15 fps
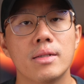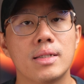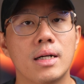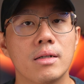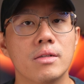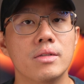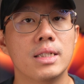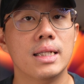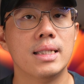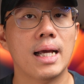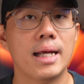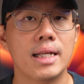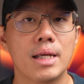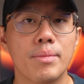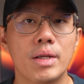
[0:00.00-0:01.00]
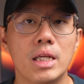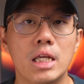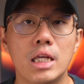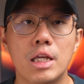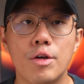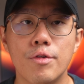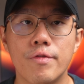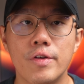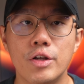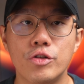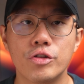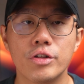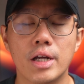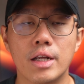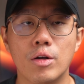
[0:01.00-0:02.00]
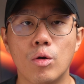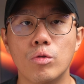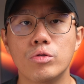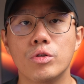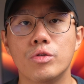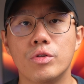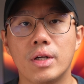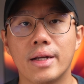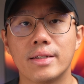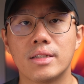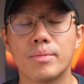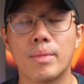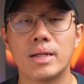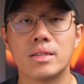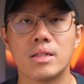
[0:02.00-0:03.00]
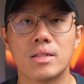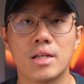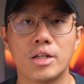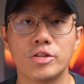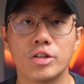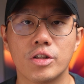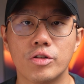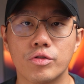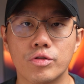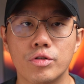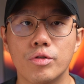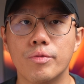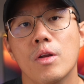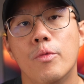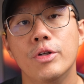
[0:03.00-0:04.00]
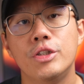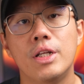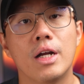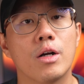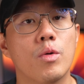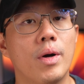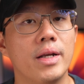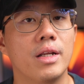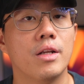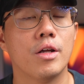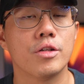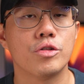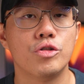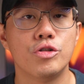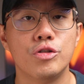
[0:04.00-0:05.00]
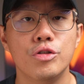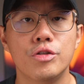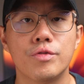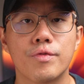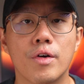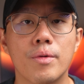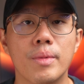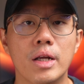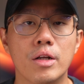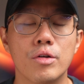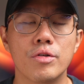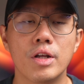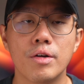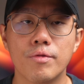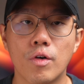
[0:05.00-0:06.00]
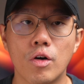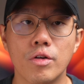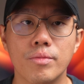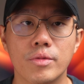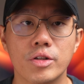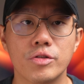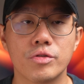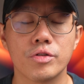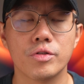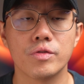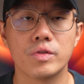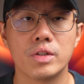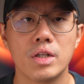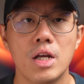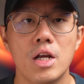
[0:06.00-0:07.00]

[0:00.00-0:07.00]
toggle the dynamic EQ feature, and also to customize the touch control, which there are quite a lot to choose from, including volume controls.